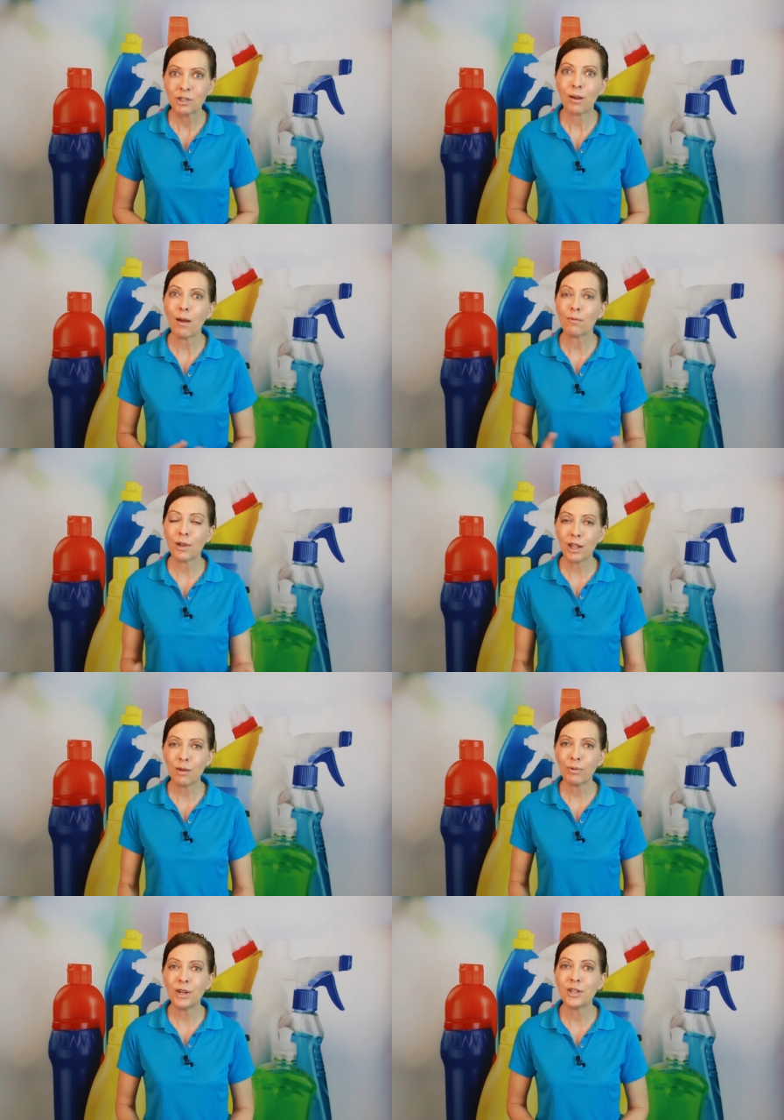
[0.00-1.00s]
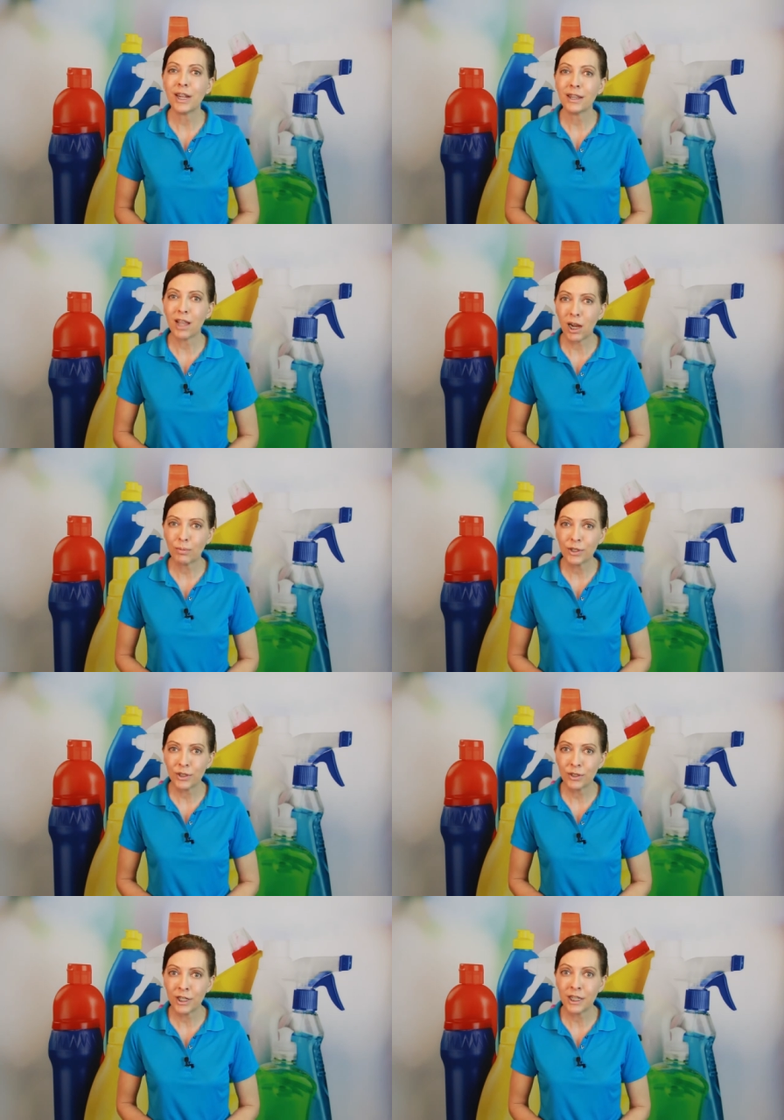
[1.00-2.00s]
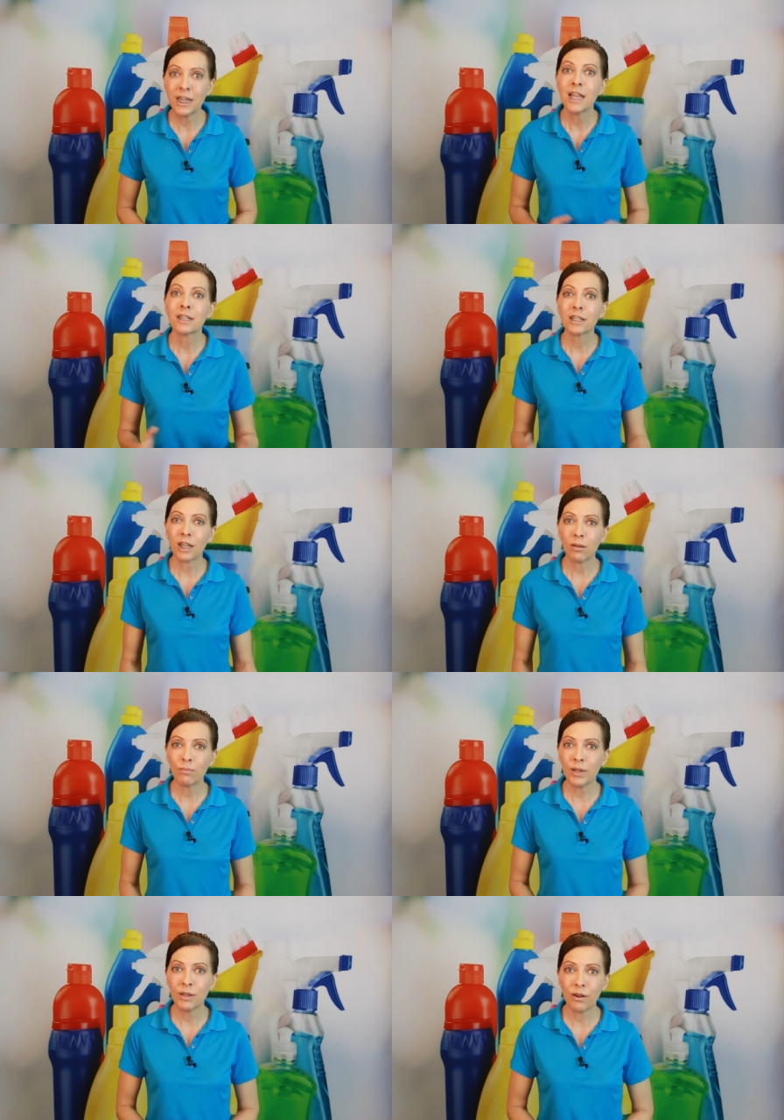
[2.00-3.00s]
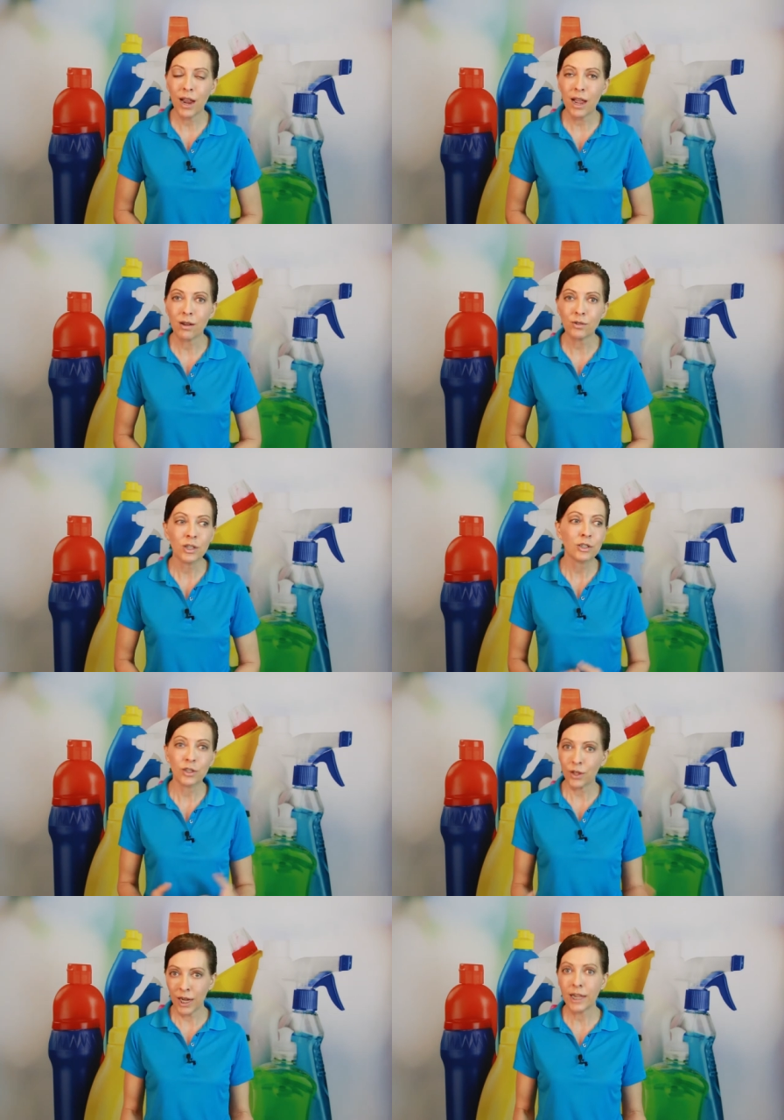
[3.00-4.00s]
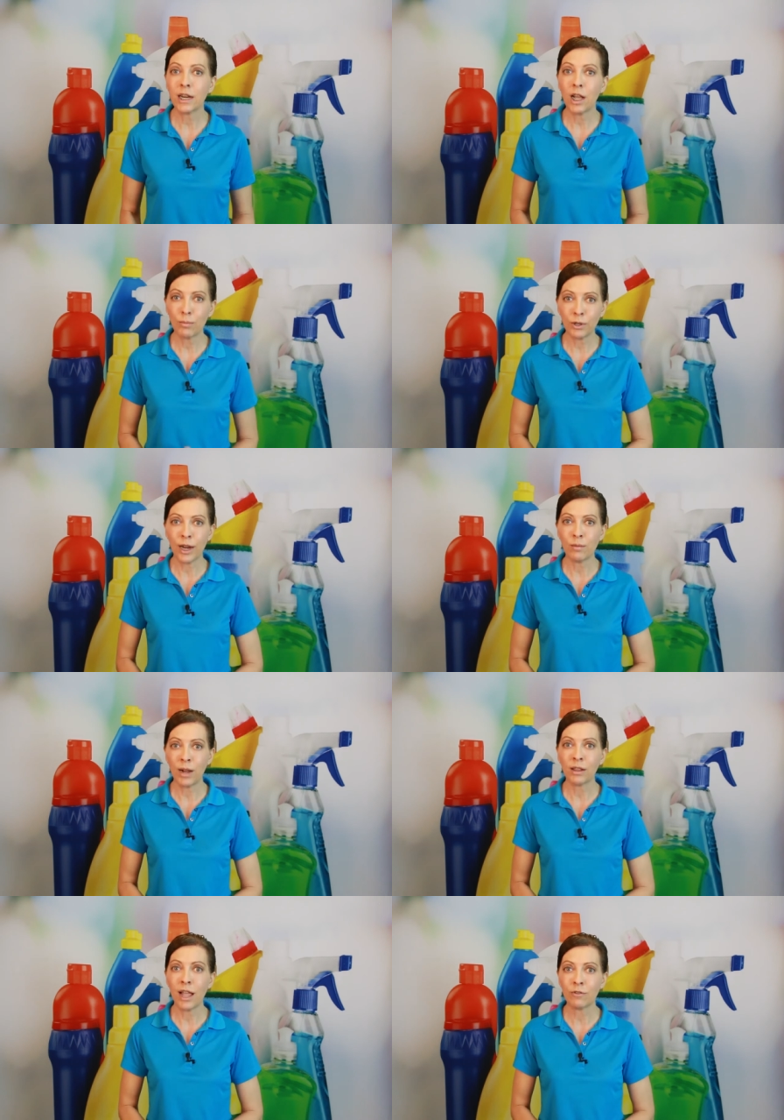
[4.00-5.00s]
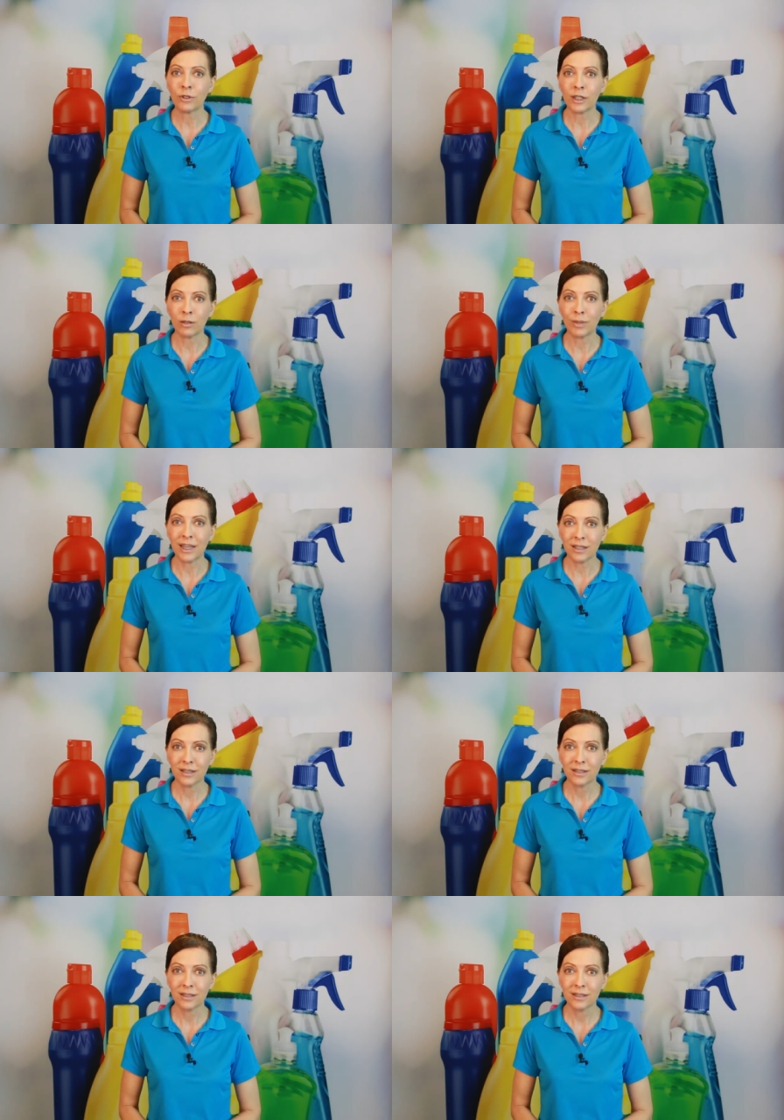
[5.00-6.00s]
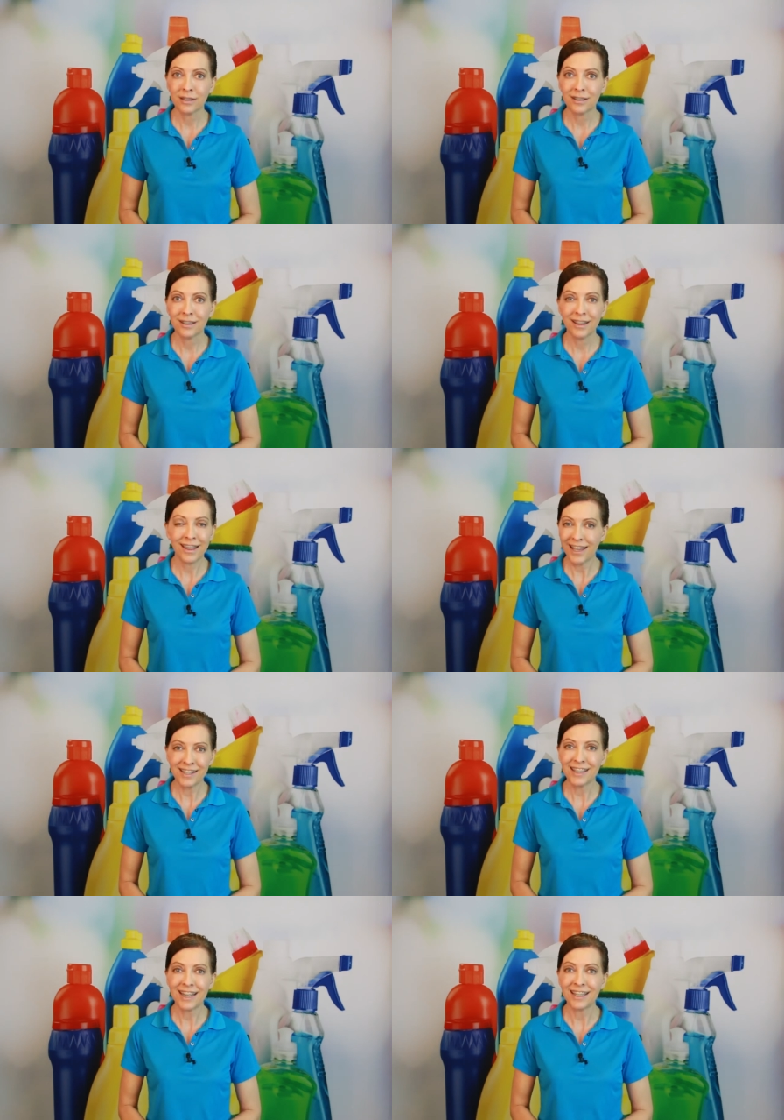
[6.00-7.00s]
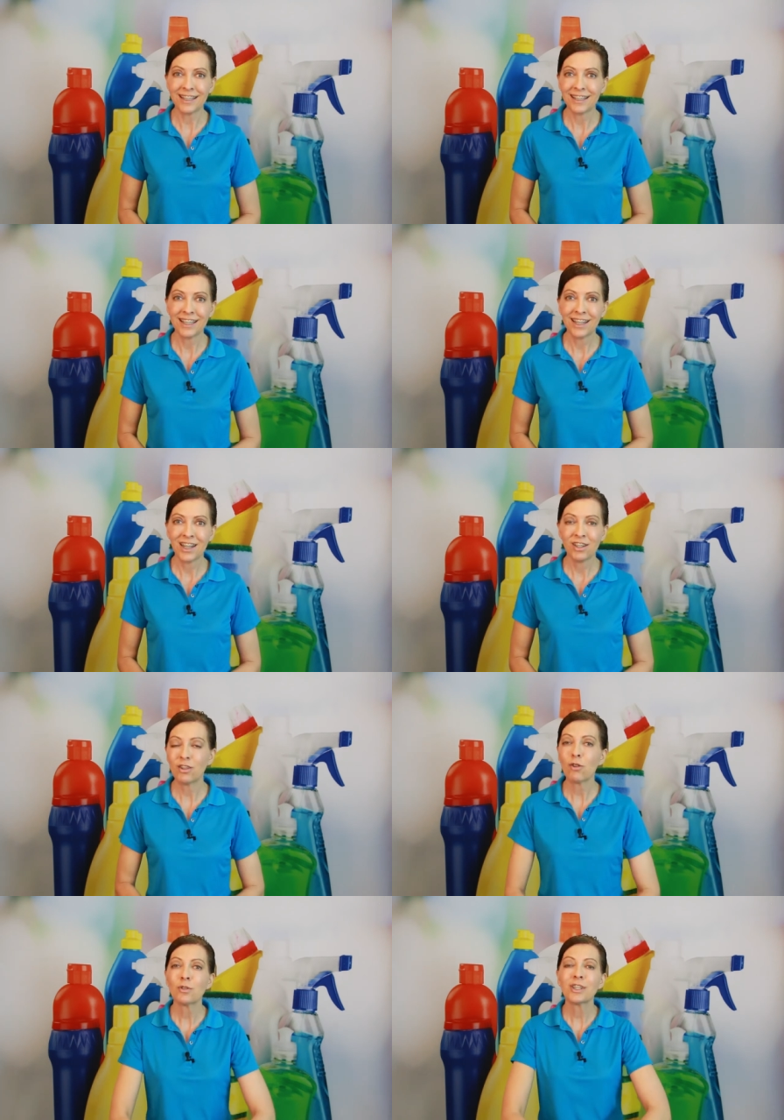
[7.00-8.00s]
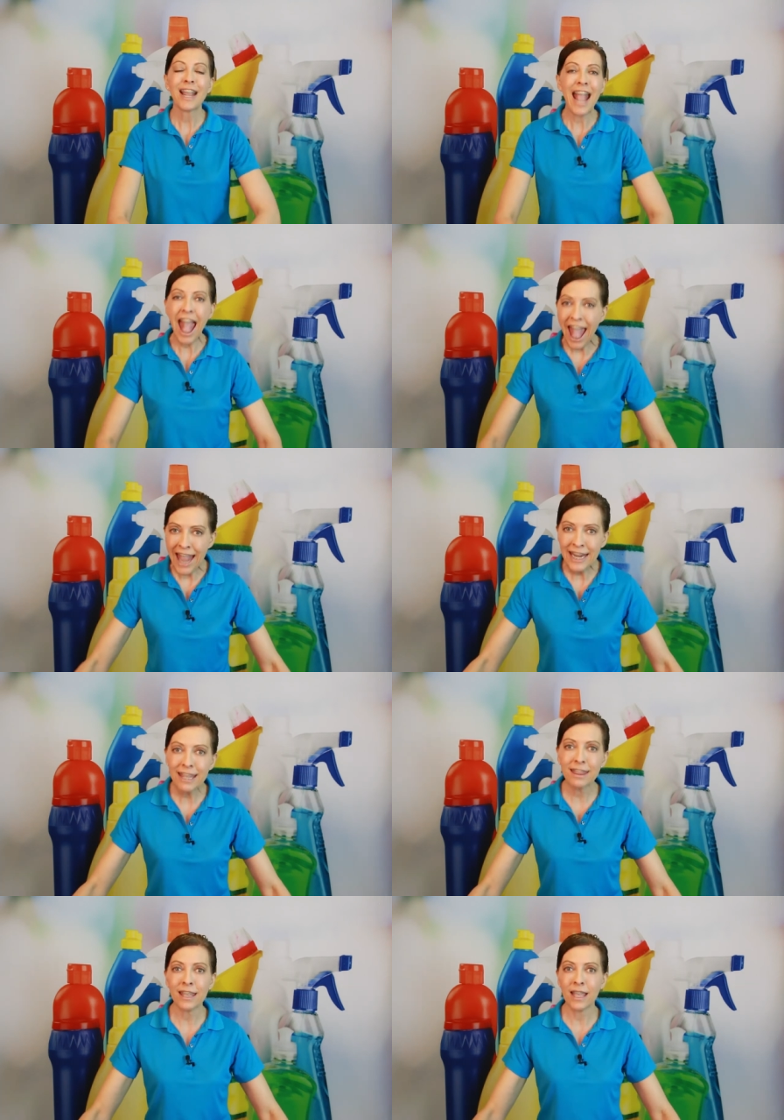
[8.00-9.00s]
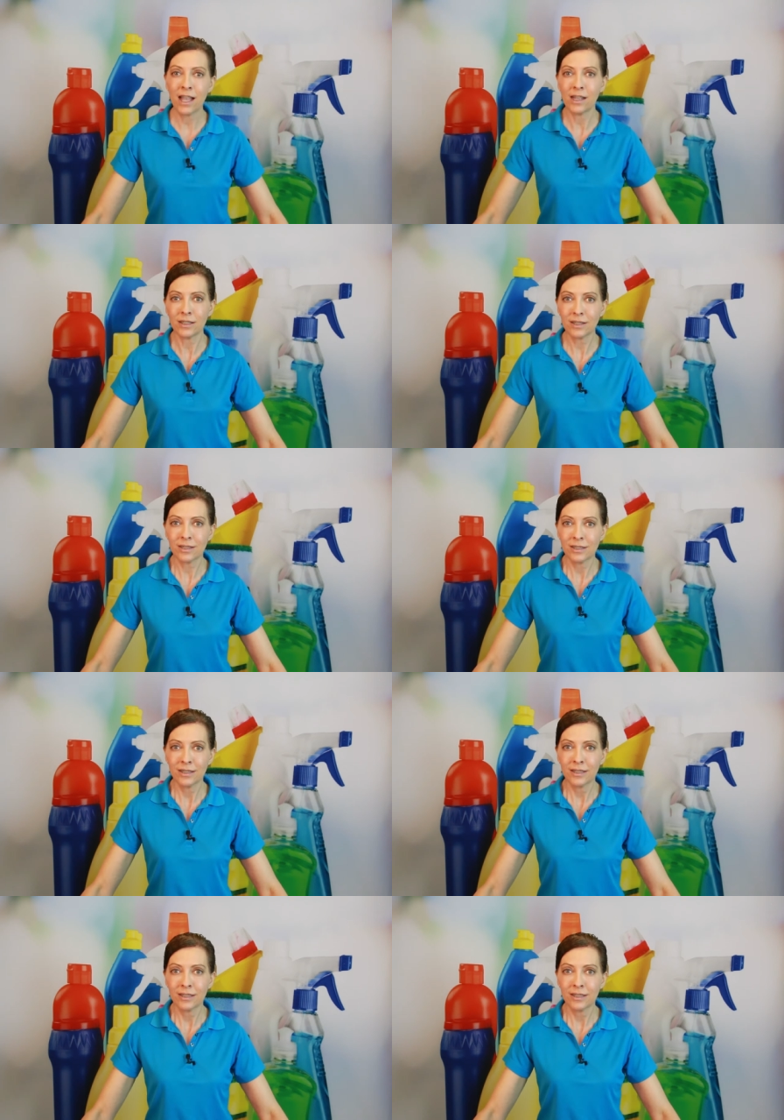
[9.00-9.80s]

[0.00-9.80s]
So I really appreciate the opportunity to come bid your house so that I can upgrade my life a little bit. That's it. Don't say anything else.